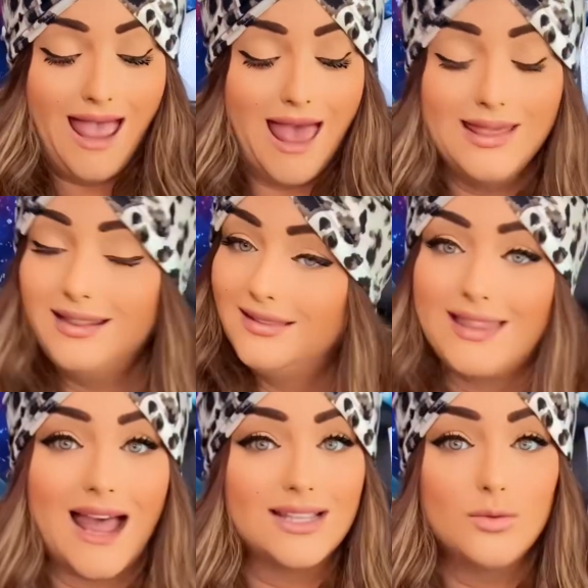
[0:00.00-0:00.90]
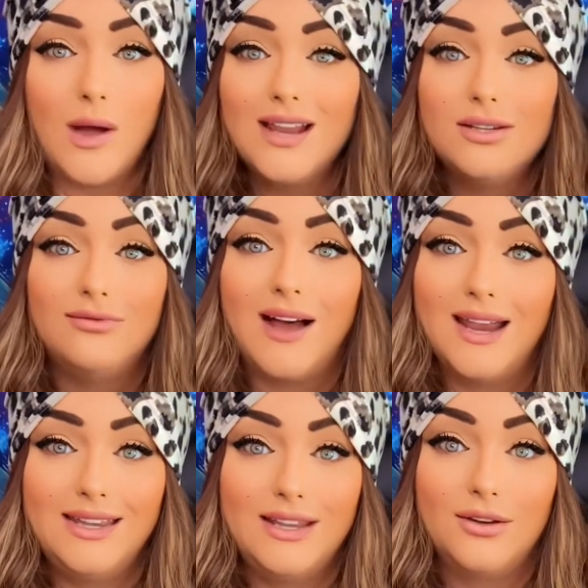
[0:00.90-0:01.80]
And that's why
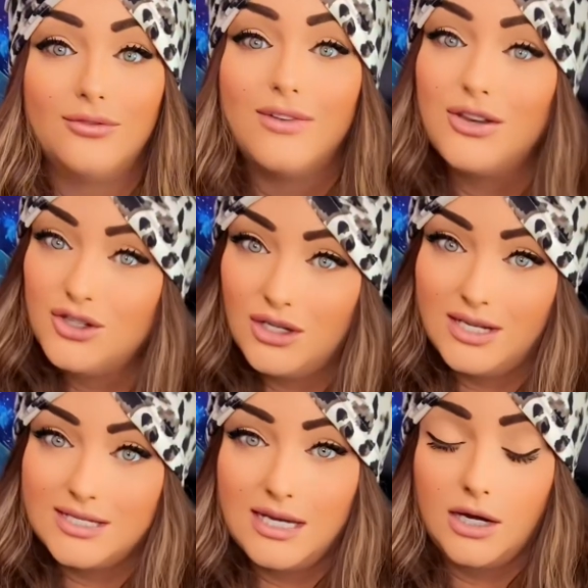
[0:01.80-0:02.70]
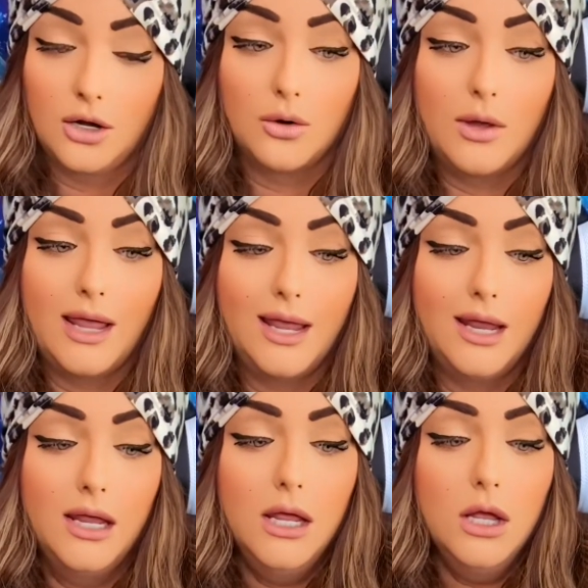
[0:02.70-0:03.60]
divine intervention is here,
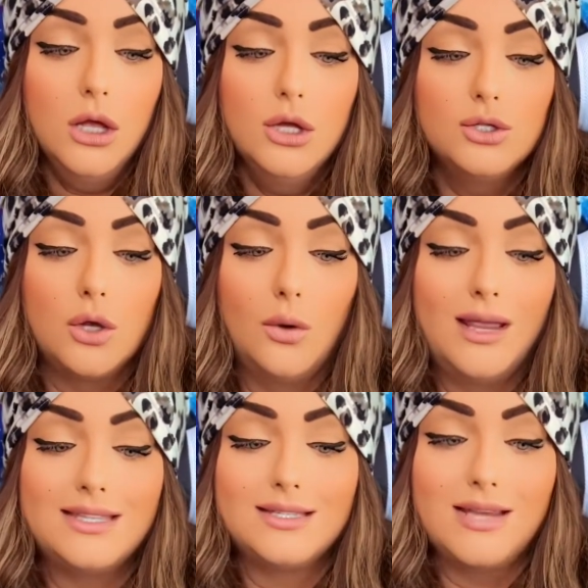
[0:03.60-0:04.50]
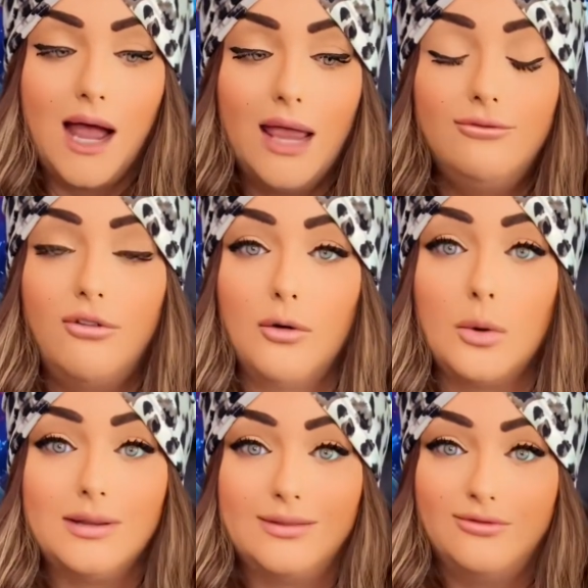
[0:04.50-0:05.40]
okay? So it's time for
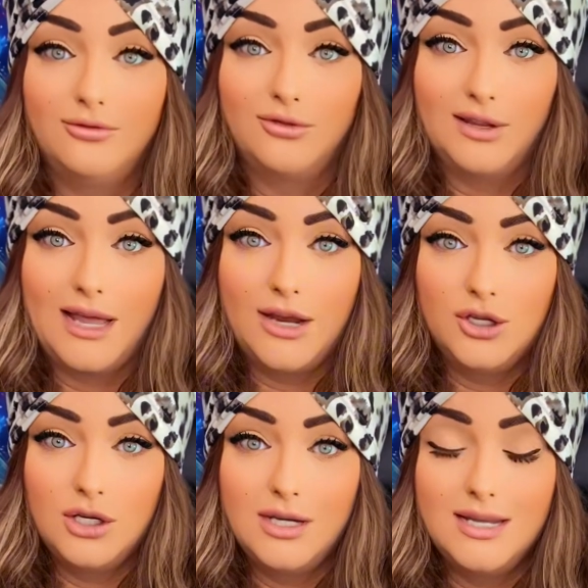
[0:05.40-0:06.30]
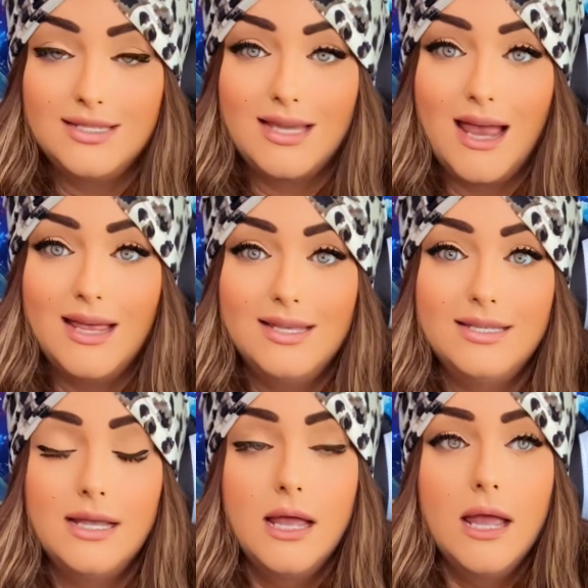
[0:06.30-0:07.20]
reflection, it
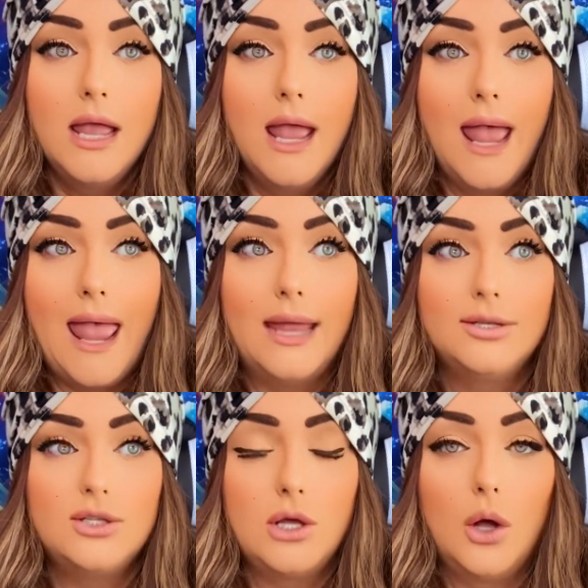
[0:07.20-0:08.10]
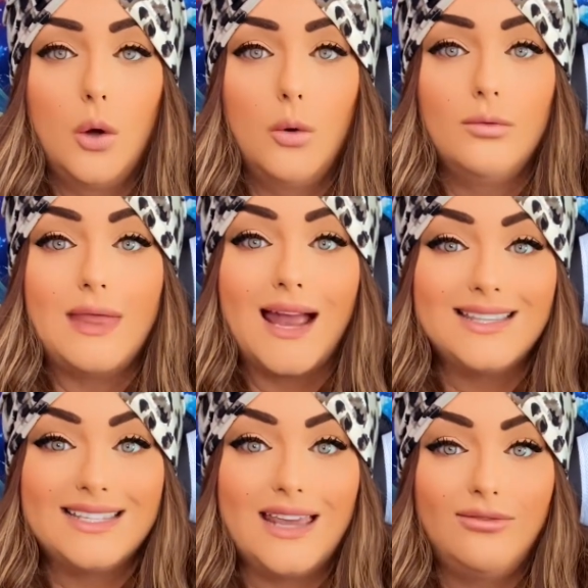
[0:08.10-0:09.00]
says. And so
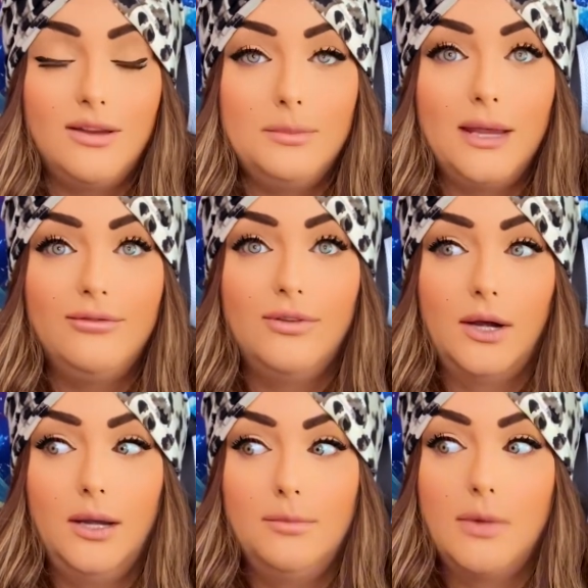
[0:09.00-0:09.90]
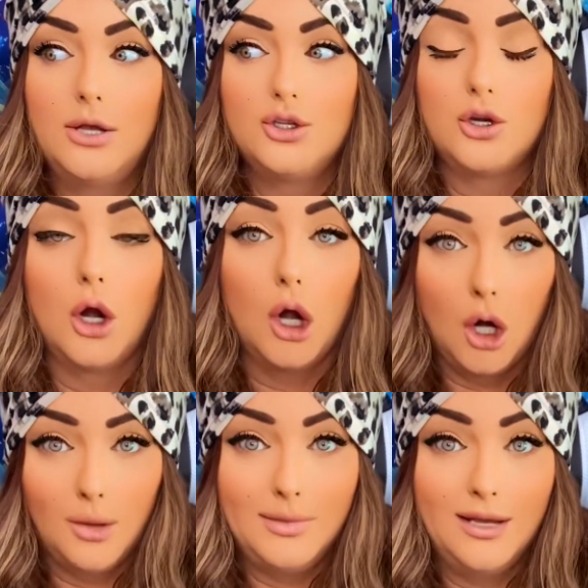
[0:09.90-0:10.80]
that's giving me very much
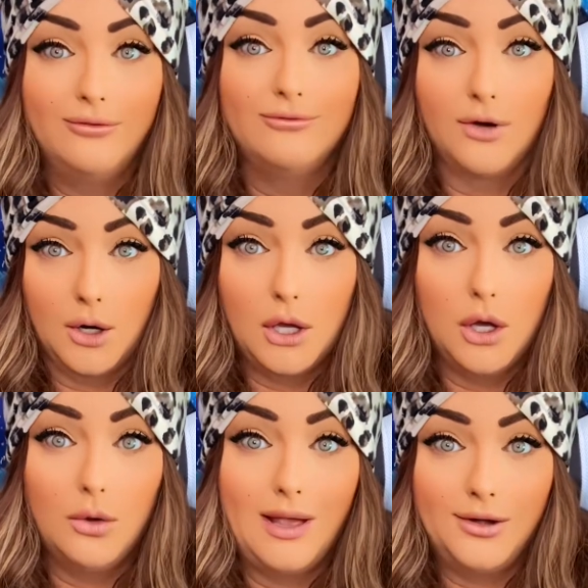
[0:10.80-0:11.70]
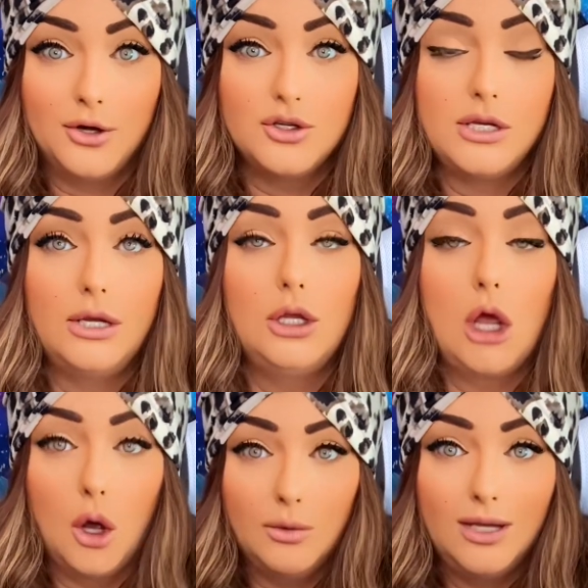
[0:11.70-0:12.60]
Hermit Virgo energy,
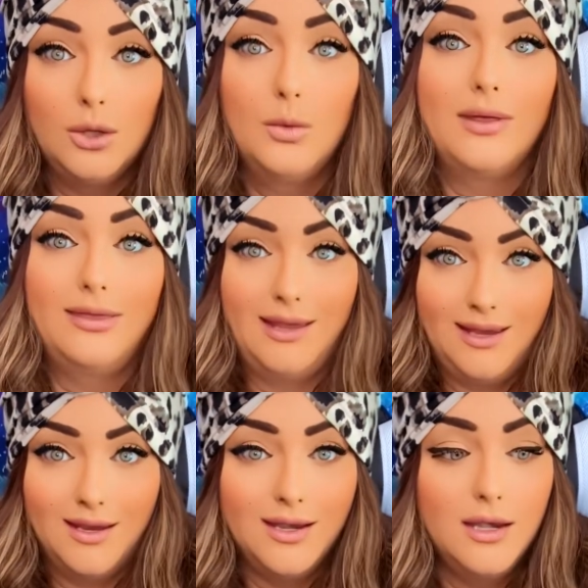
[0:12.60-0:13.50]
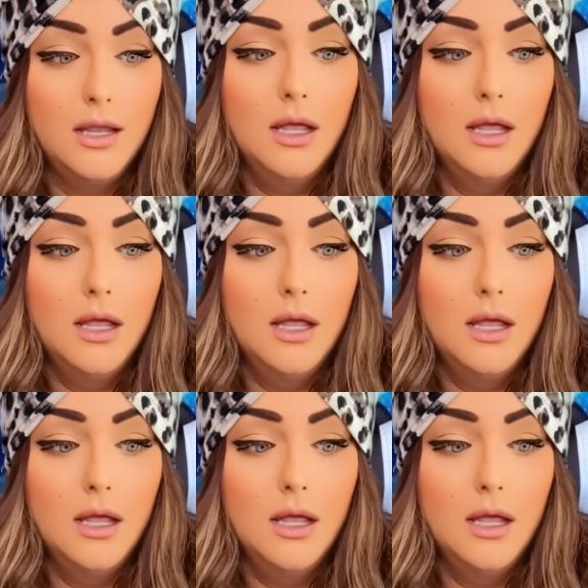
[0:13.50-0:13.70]
going within